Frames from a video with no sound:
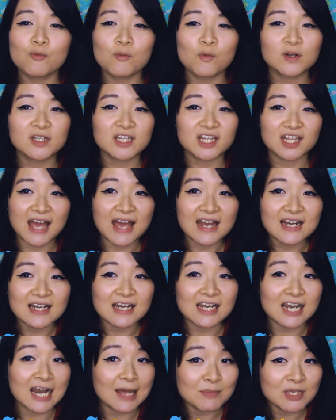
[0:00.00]
Once again,
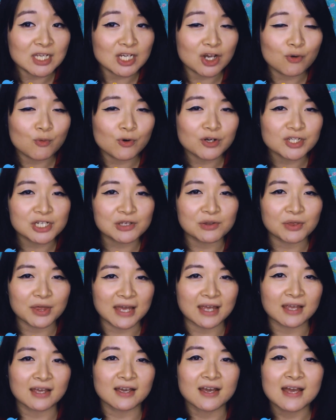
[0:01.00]
let me know what you
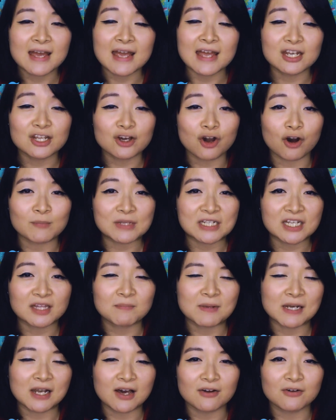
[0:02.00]
think in the comments
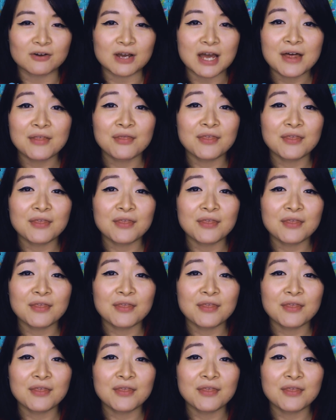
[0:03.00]
below.